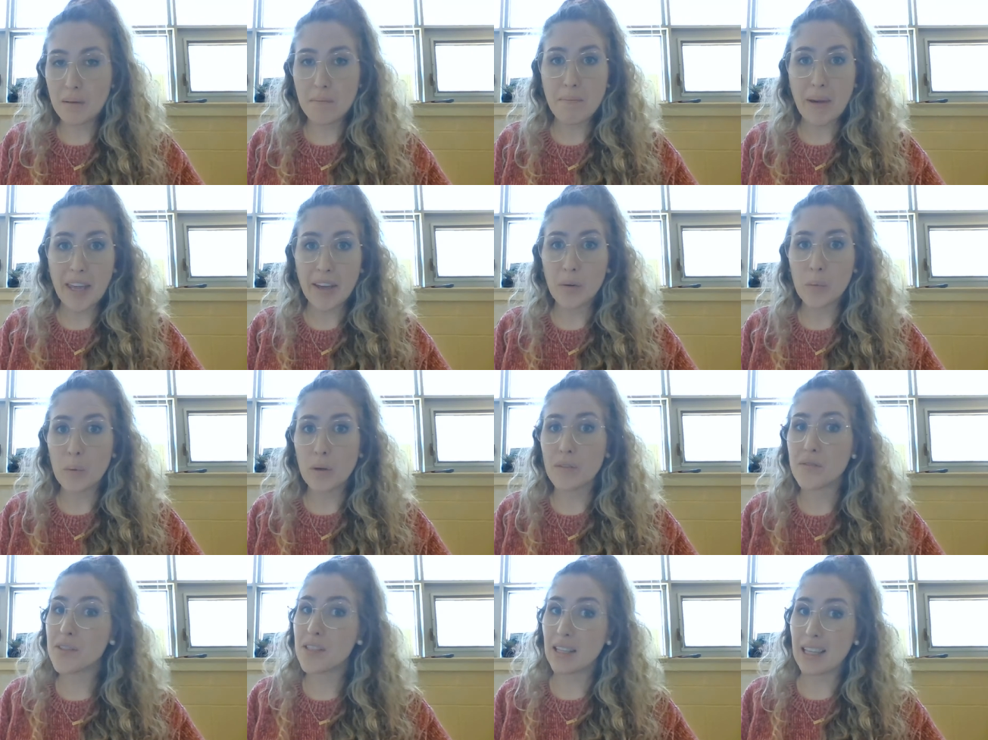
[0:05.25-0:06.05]

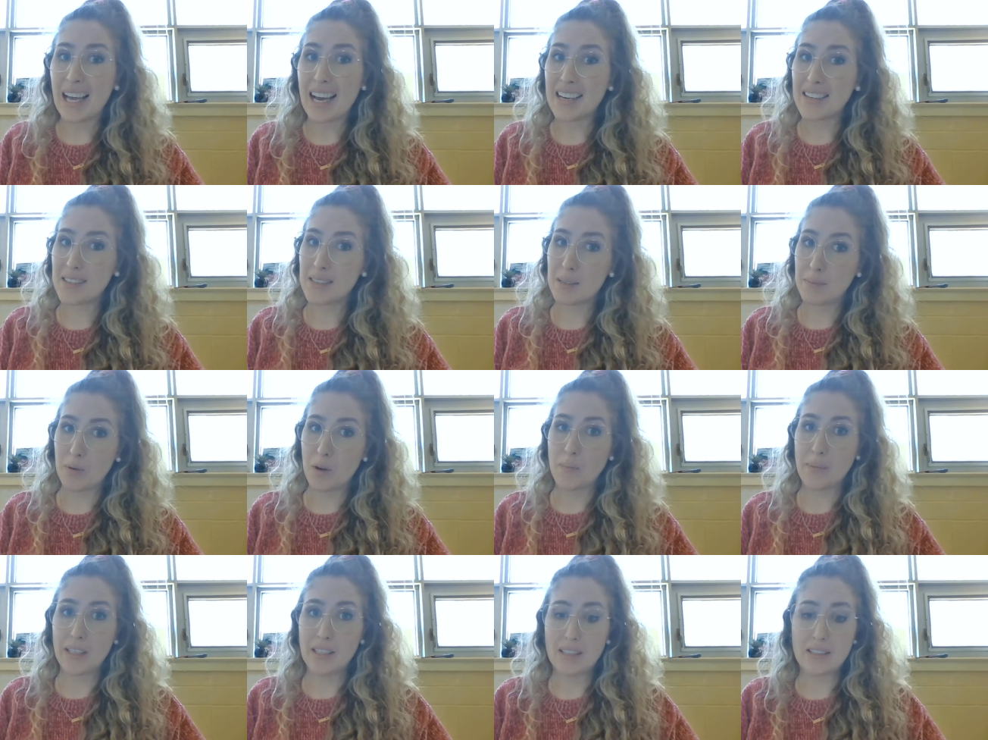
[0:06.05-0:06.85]
Beowulf's Last
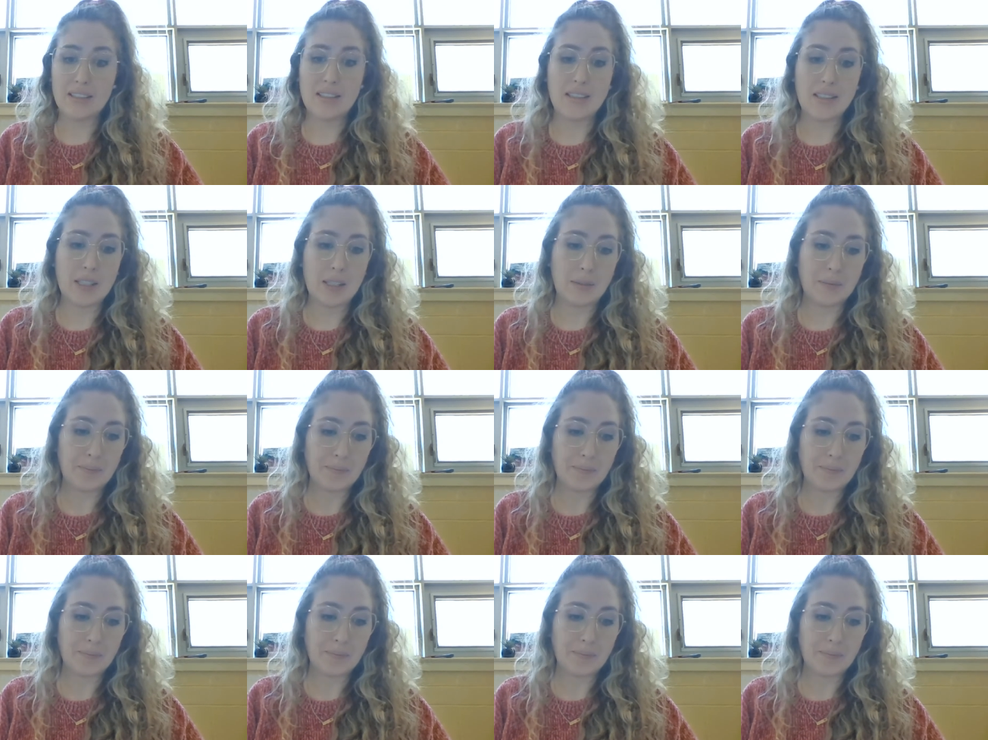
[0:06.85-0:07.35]
Moments.